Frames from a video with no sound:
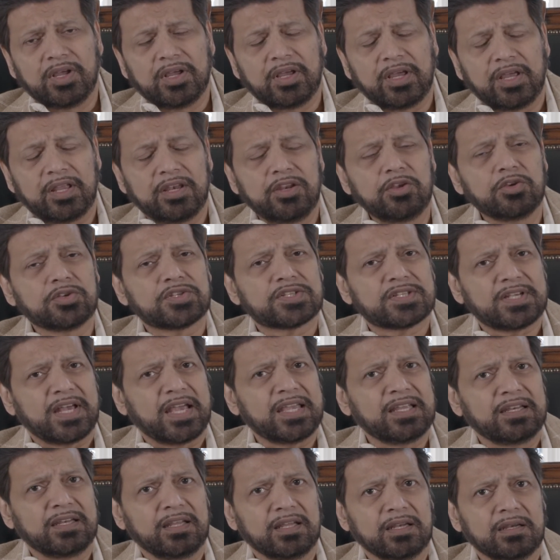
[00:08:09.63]
and you
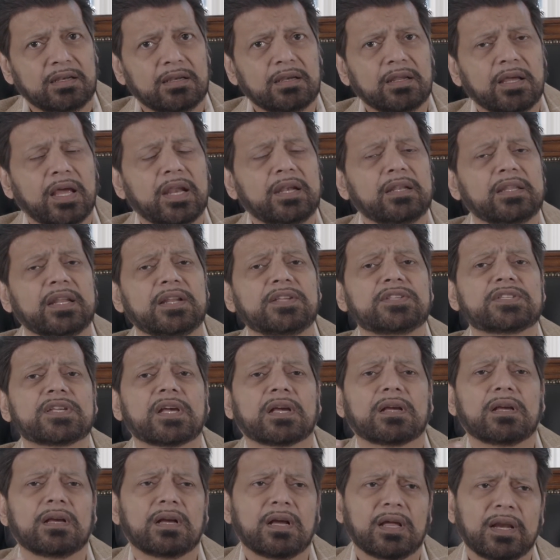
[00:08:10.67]
sign in and there is a
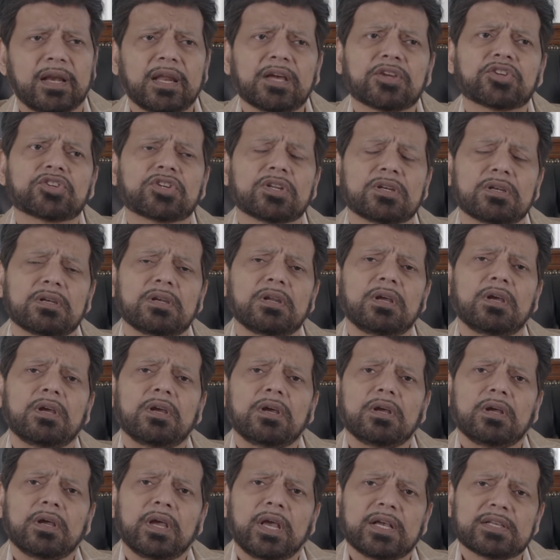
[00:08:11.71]
connection
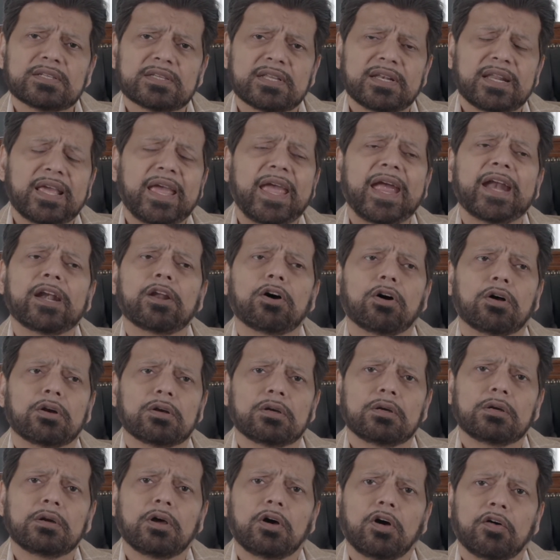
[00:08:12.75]
as an
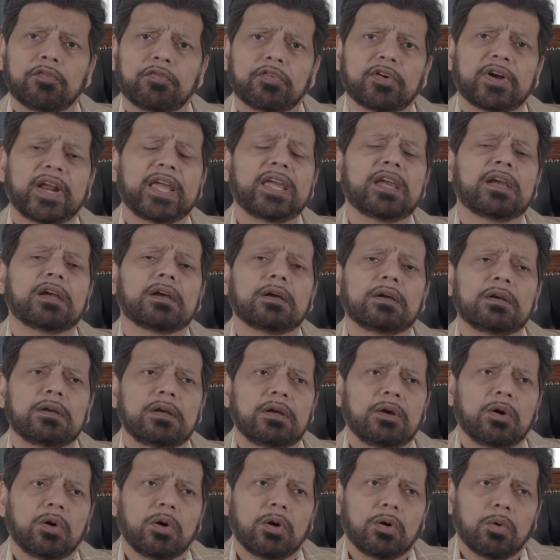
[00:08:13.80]
add-on of Wrike
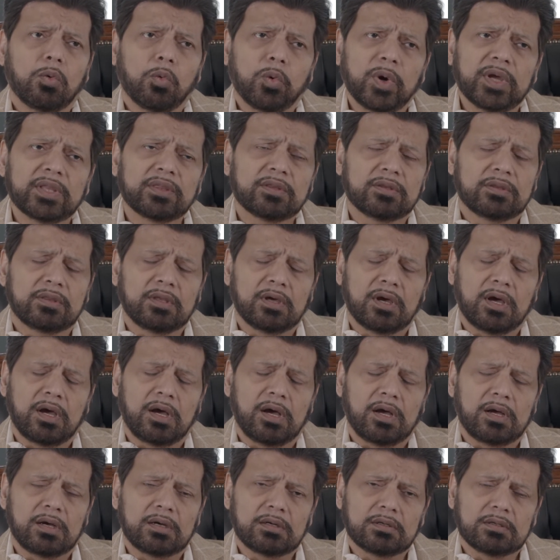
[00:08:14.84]
with
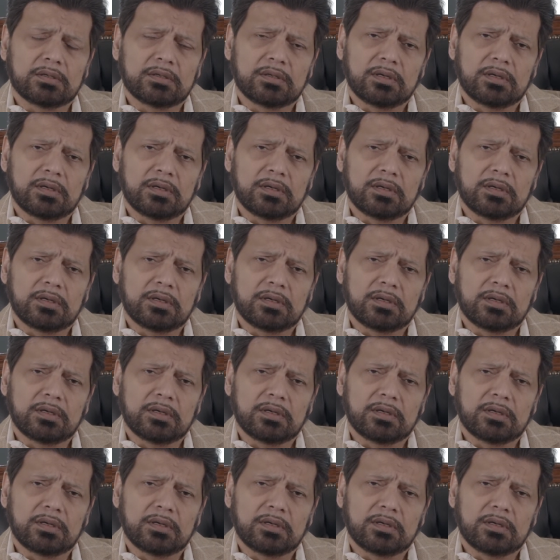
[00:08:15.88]
the